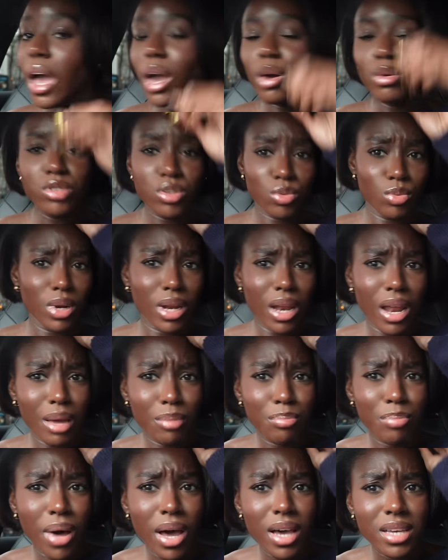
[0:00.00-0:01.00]
I also want to
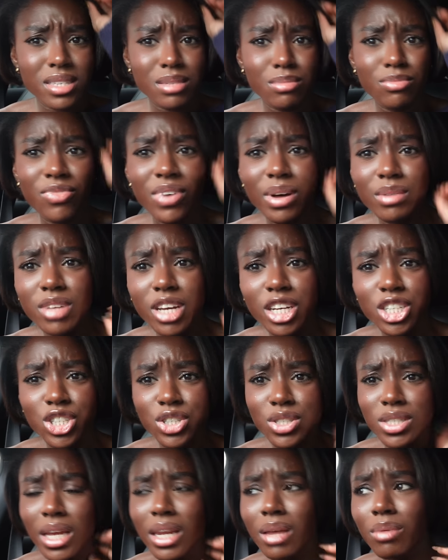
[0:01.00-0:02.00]
like buy some
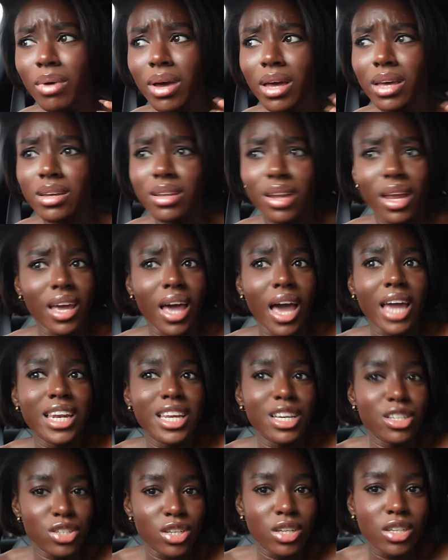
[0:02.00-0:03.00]
foundations anyway. Like, I
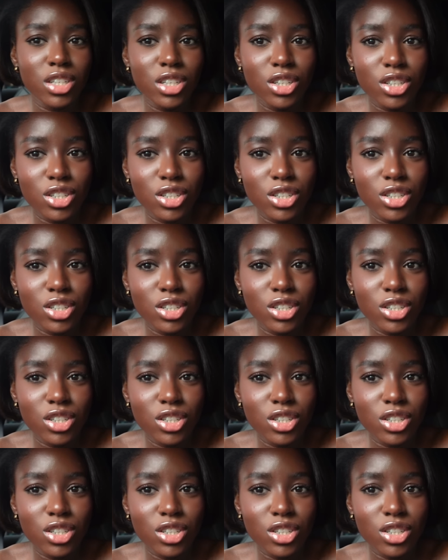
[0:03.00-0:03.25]
need to